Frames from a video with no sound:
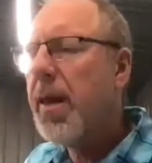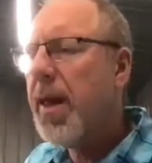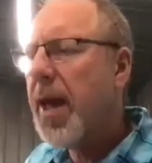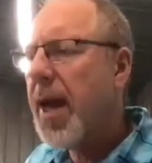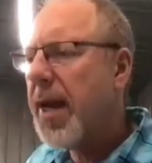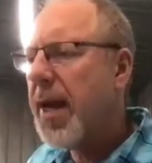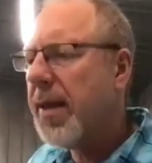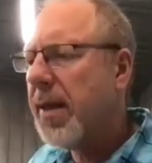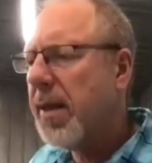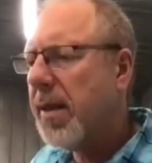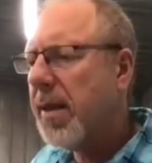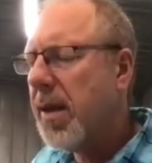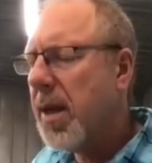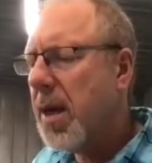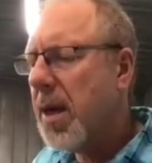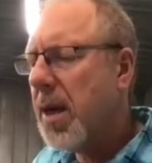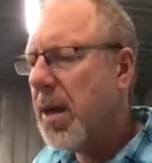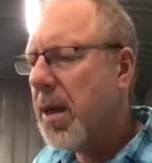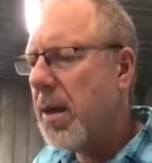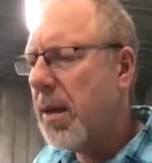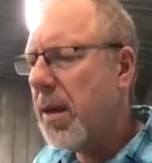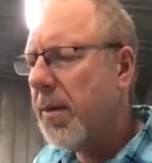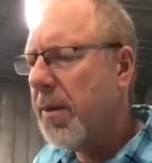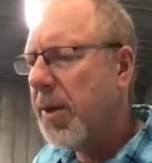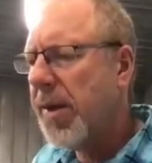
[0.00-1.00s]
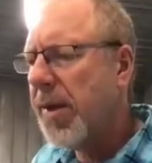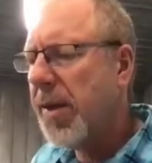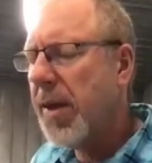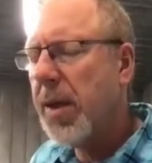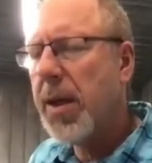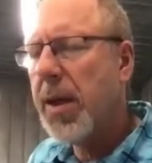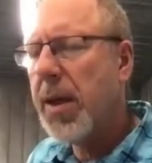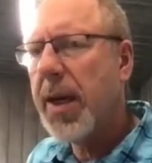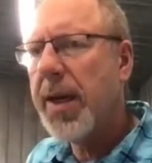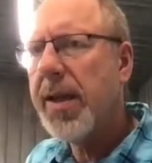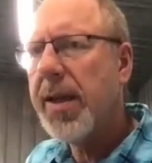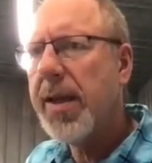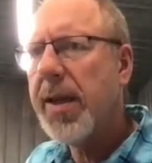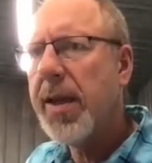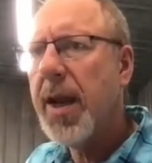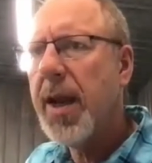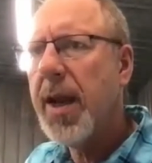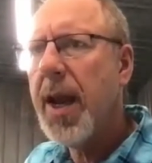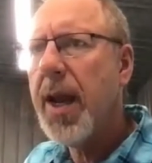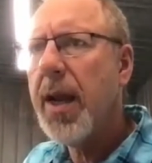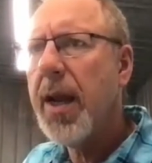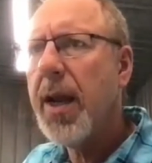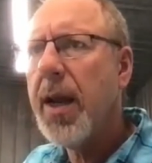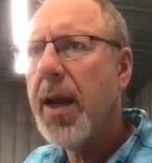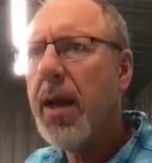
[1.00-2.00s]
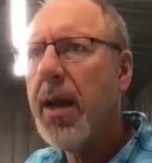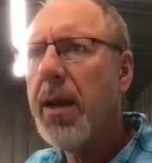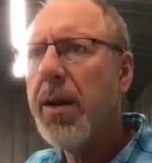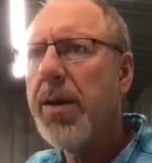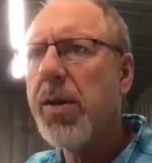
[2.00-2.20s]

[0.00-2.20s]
let me see, 1980.